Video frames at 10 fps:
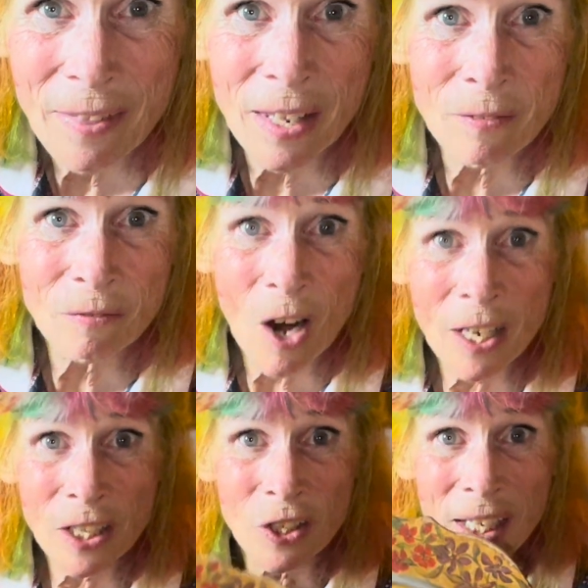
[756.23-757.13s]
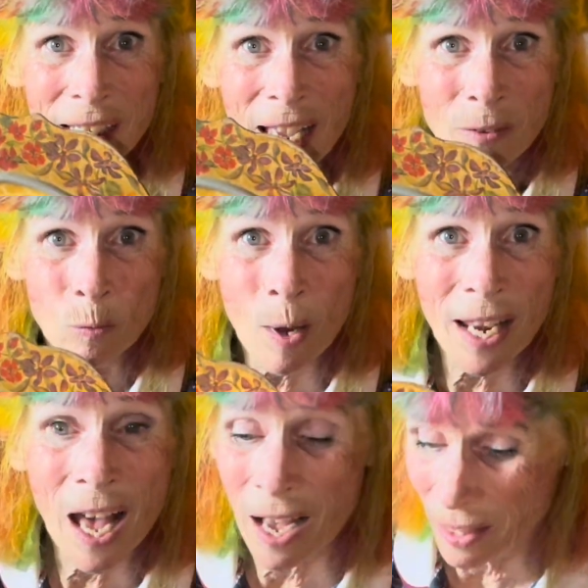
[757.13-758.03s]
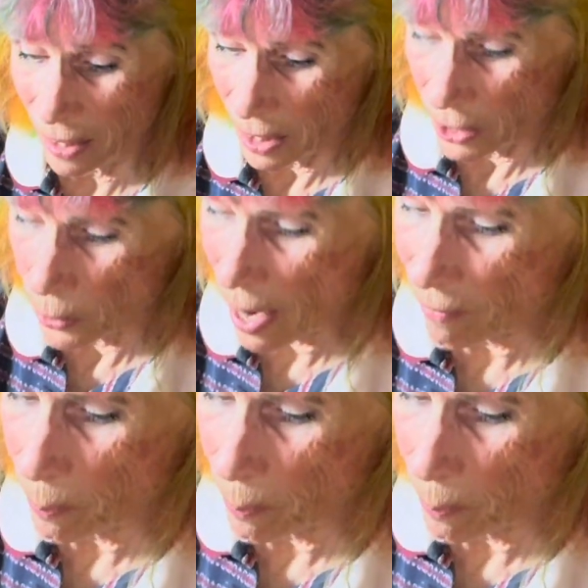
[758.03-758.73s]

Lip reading: then varnish it, and voila, you have a